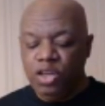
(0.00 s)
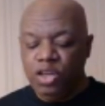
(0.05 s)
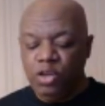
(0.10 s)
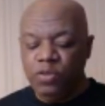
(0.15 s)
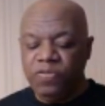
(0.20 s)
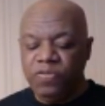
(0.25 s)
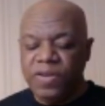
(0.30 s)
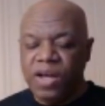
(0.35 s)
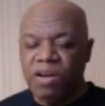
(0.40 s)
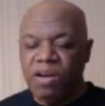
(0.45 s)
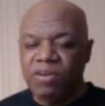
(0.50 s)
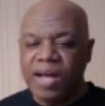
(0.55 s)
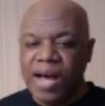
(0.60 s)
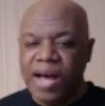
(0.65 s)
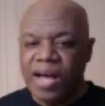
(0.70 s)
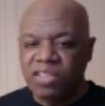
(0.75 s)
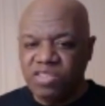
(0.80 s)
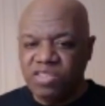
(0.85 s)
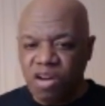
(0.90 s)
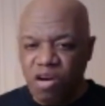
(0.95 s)
you found
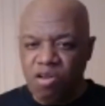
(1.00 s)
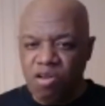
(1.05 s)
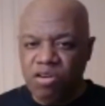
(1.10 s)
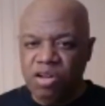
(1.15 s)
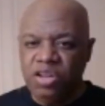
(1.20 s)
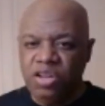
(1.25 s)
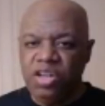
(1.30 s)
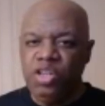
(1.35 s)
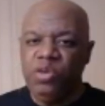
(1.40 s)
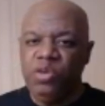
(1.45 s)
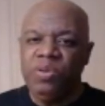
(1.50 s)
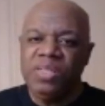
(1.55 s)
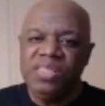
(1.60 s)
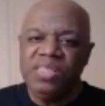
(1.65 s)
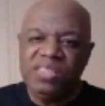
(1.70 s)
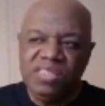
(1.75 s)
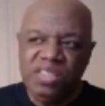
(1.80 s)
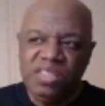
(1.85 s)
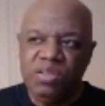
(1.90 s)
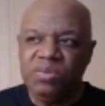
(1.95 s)
God talking to you in
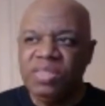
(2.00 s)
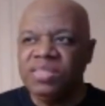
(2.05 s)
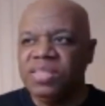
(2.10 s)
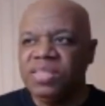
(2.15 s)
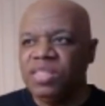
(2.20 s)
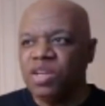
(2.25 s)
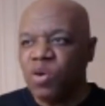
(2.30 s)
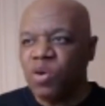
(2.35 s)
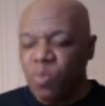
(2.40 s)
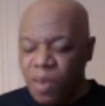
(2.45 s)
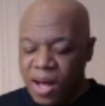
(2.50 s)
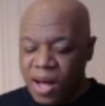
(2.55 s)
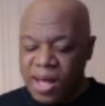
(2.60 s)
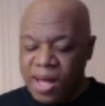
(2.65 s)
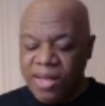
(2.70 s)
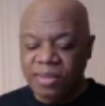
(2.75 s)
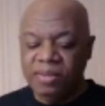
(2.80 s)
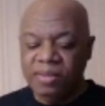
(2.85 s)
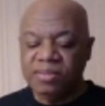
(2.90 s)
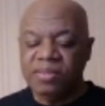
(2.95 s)
the stillness and the
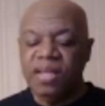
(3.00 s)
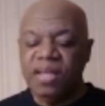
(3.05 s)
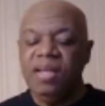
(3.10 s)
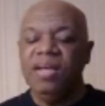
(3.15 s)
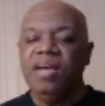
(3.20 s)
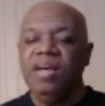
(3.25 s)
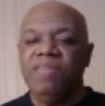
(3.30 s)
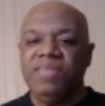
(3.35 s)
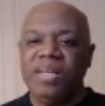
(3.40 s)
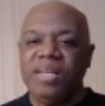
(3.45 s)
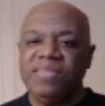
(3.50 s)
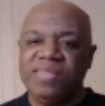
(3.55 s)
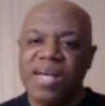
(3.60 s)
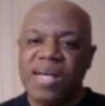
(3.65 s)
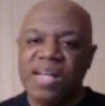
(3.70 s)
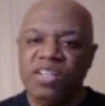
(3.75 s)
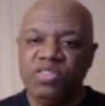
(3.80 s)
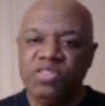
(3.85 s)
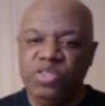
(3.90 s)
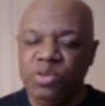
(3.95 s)
quietness of that
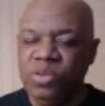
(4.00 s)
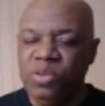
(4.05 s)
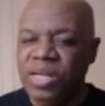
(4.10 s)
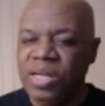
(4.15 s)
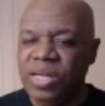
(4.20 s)
solitude,